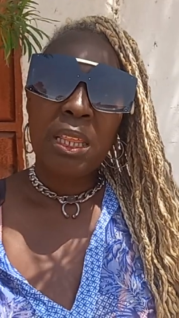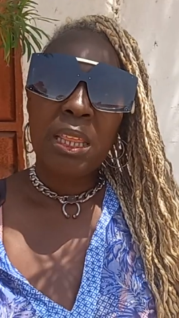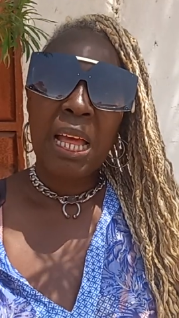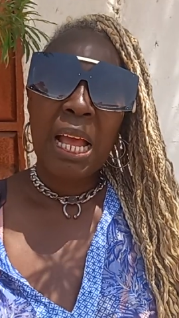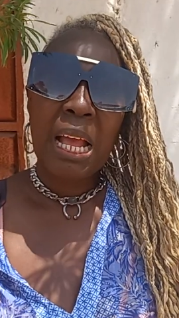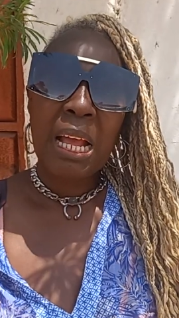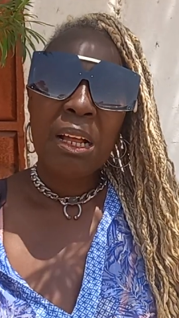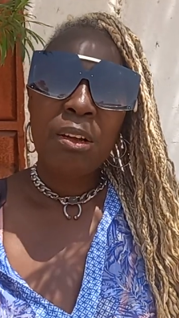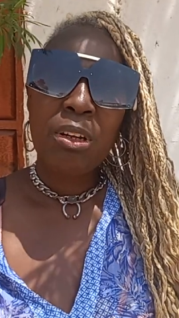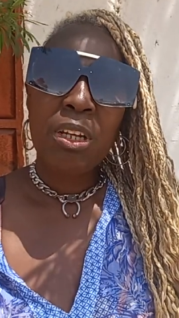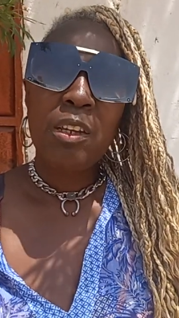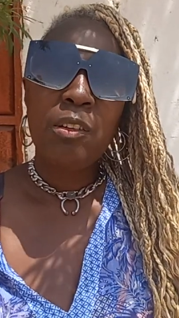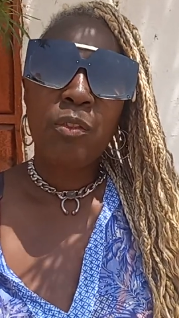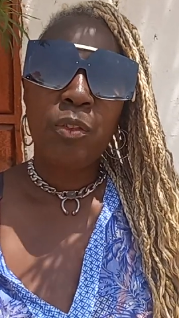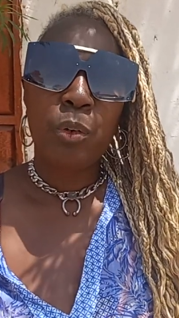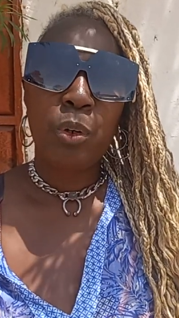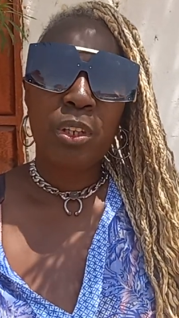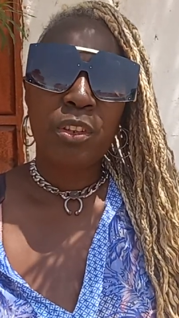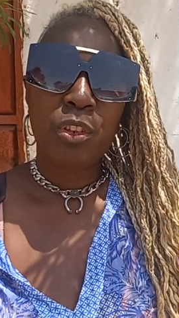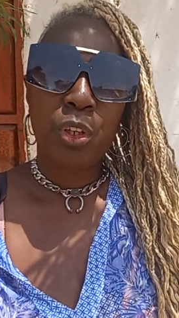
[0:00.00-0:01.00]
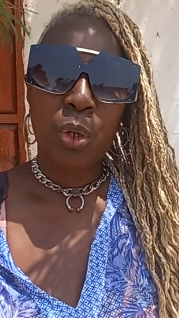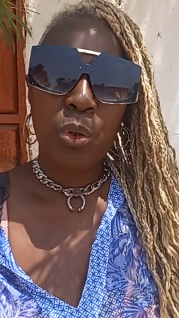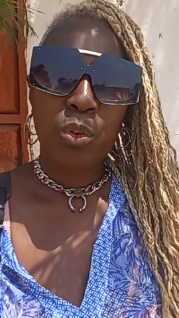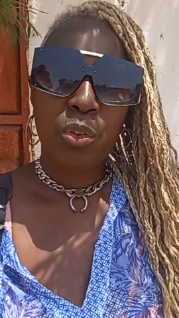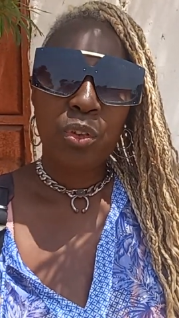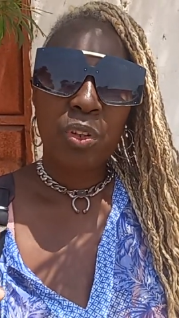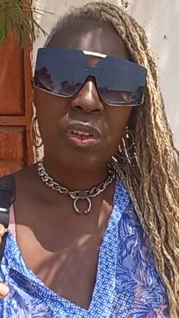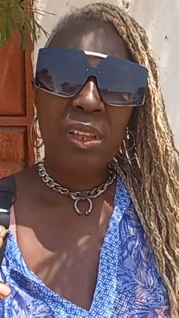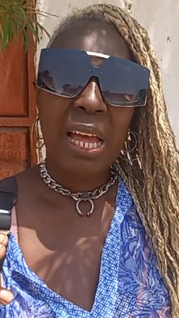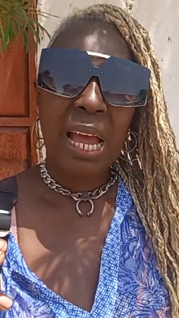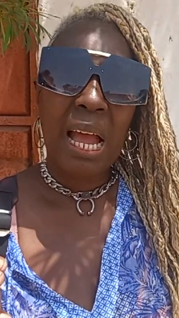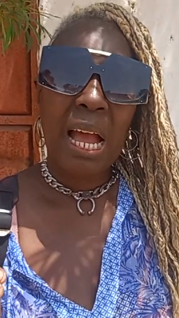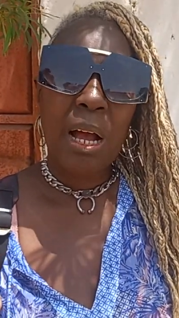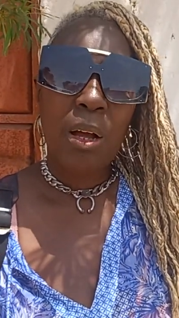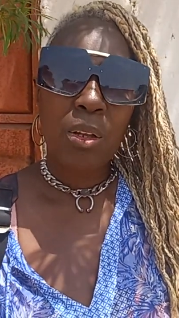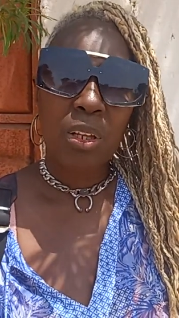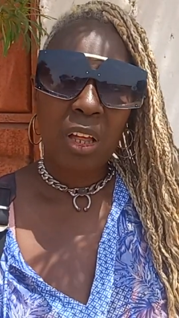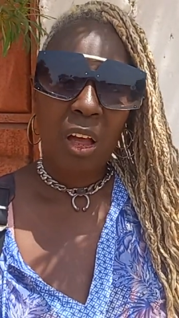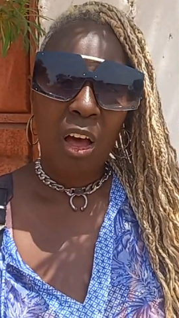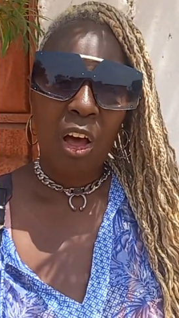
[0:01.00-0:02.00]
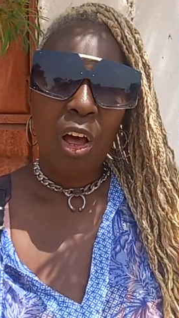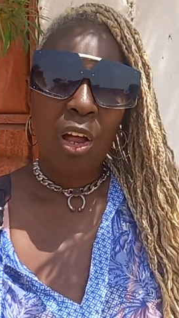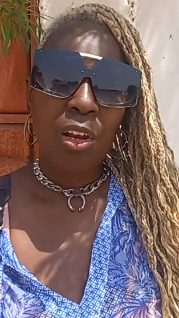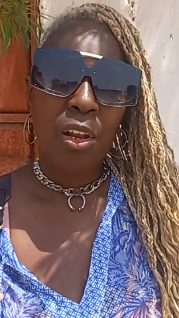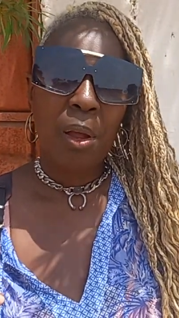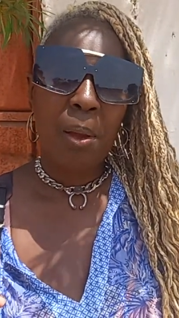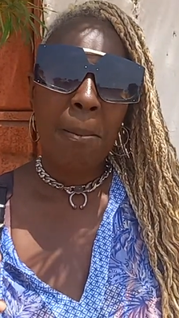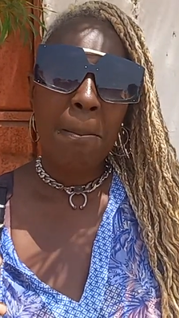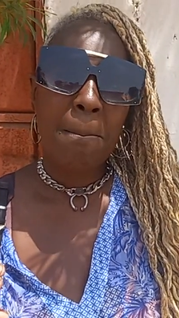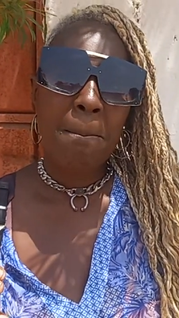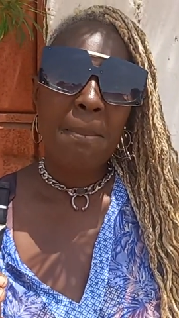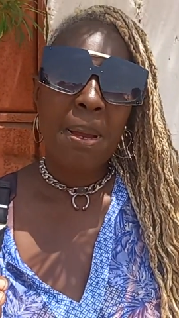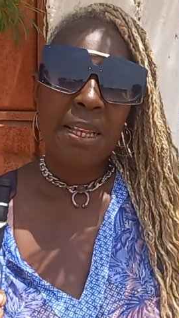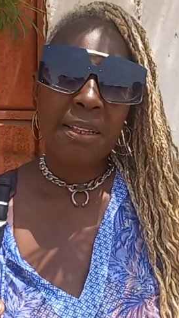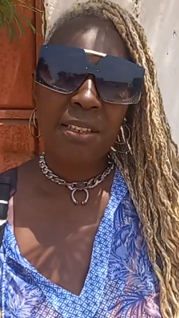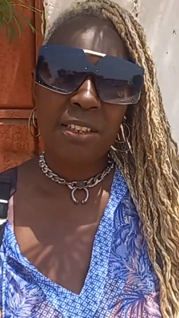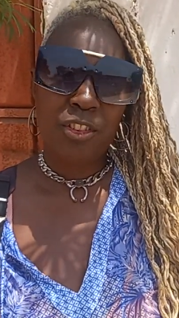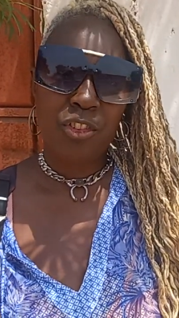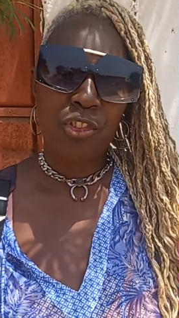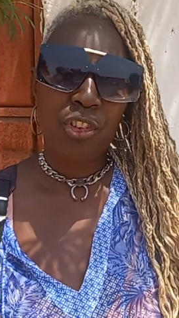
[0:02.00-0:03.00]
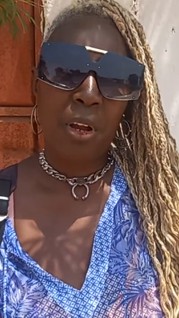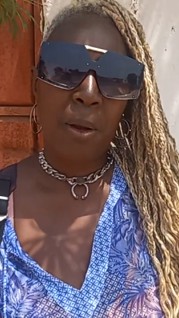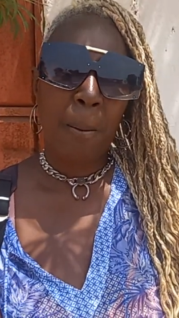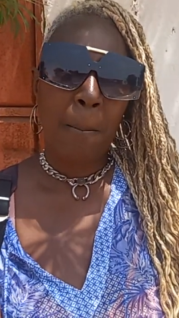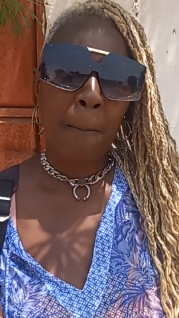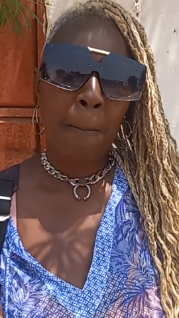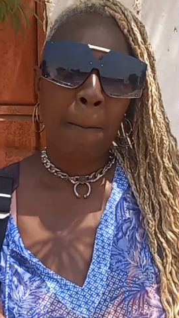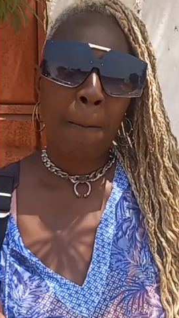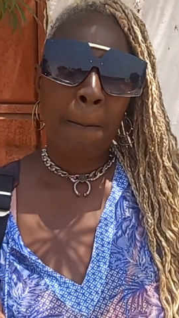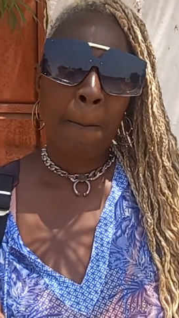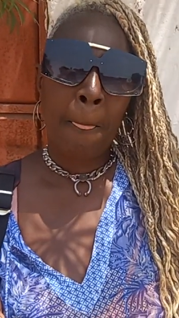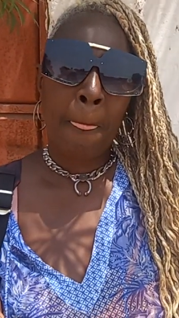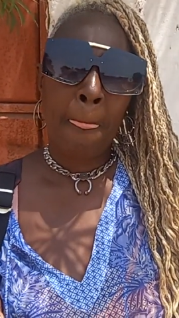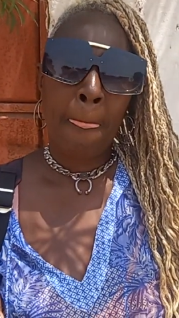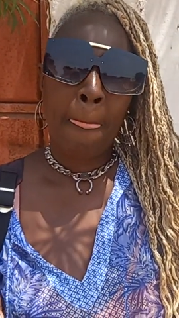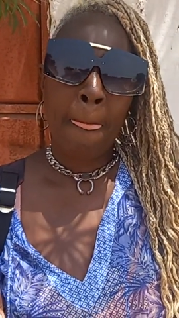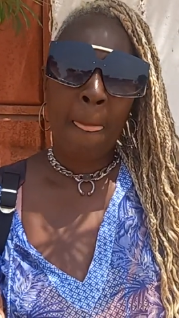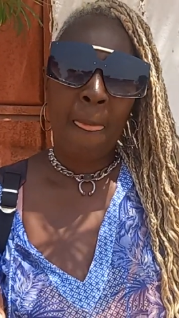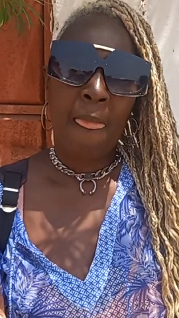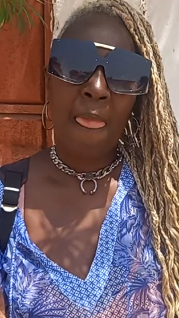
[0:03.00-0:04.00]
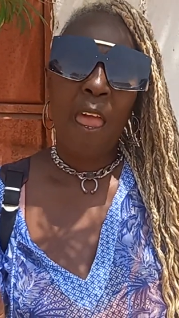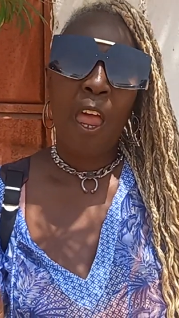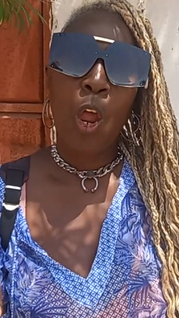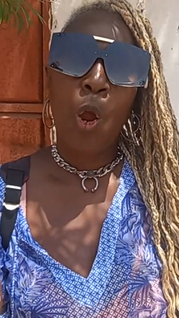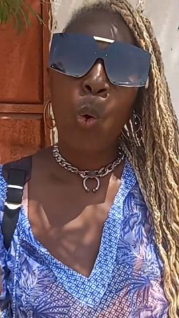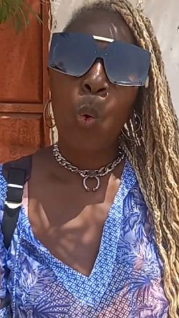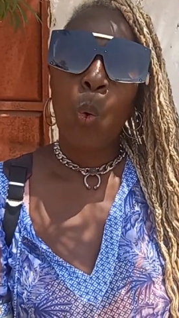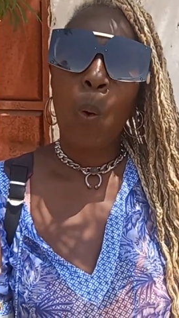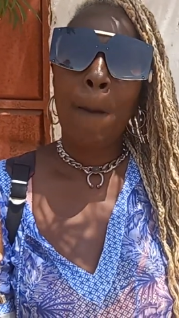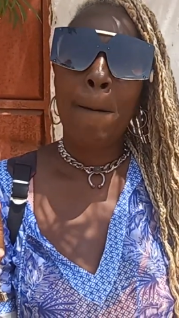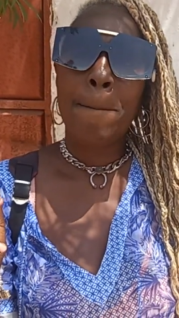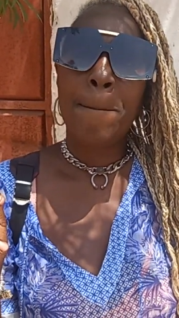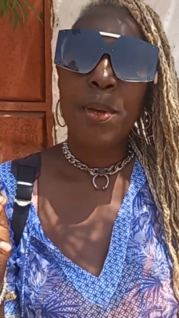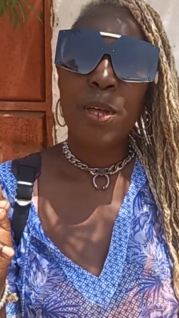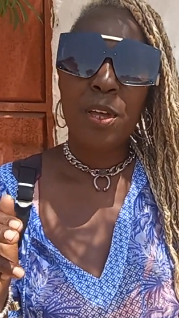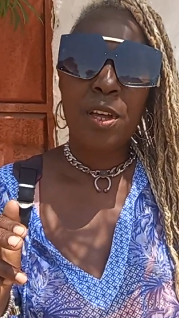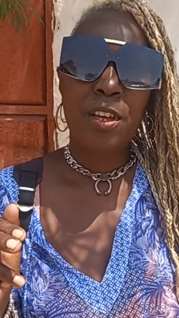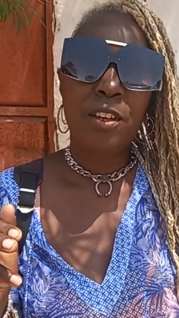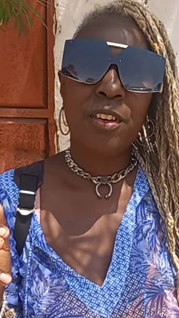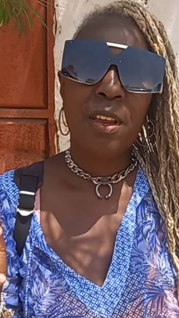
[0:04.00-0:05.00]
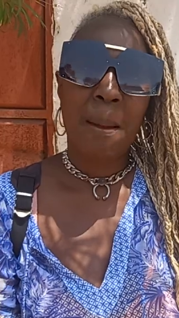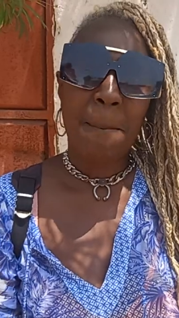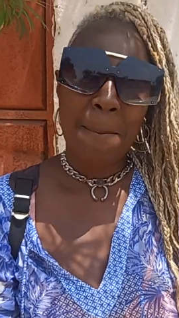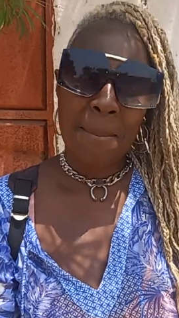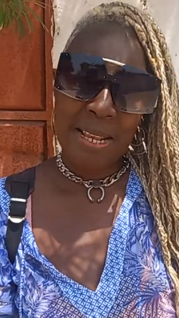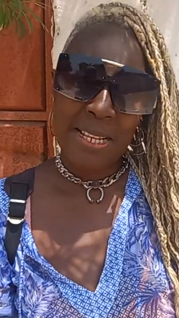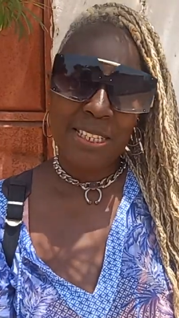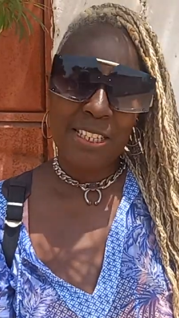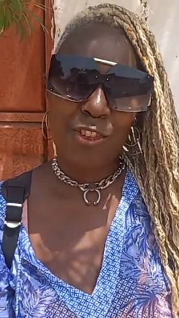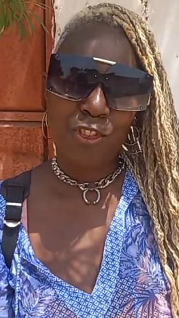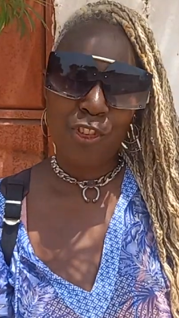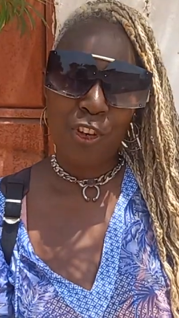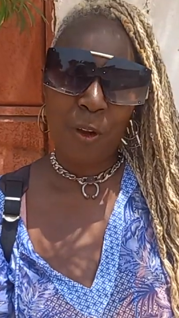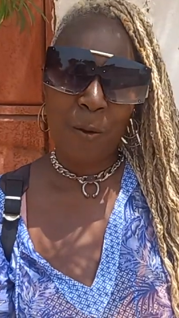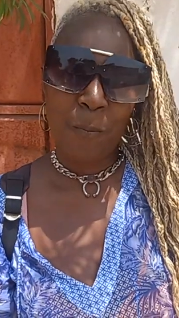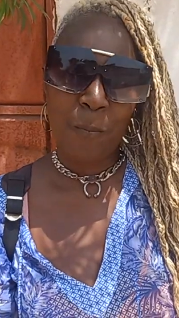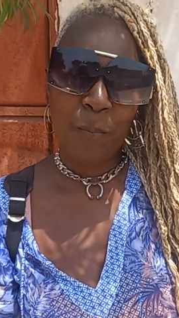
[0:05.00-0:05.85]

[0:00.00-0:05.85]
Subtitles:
that invoice goes to the alcalde messenger, yeah, or bird messenger.